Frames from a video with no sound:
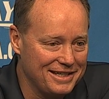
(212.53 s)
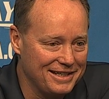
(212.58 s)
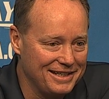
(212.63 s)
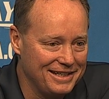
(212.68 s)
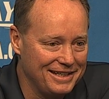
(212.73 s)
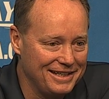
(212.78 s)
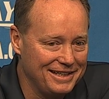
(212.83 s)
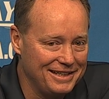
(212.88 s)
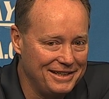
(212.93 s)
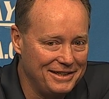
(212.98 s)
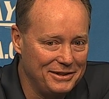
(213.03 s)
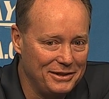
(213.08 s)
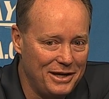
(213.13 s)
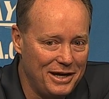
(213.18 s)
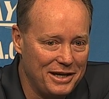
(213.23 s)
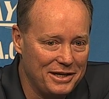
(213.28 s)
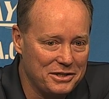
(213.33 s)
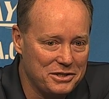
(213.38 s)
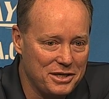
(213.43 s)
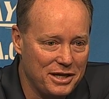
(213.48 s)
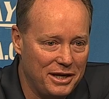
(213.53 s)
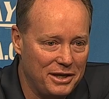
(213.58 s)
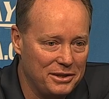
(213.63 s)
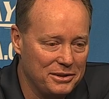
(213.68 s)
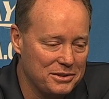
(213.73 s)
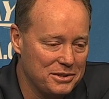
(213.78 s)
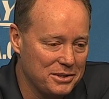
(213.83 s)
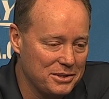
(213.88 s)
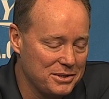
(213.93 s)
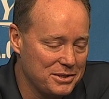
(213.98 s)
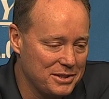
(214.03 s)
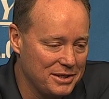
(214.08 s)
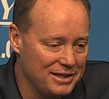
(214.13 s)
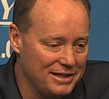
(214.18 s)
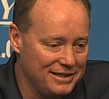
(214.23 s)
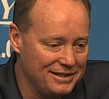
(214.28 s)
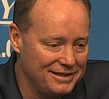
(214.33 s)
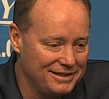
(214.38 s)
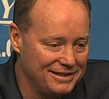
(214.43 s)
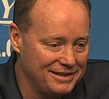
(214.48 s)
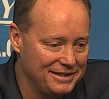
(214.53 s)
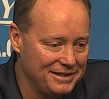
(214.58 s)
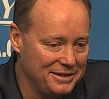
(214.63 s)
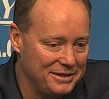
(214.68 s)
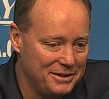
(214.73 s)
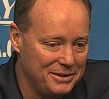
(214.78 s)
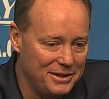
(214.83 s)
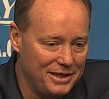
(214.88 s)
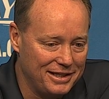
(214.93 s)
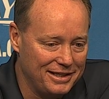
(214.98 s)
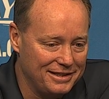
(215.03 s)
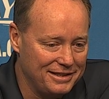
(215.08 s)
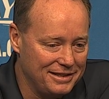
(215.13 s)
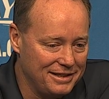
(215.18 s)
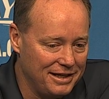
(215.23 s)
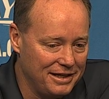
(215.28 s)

a lot of challenges, and you know,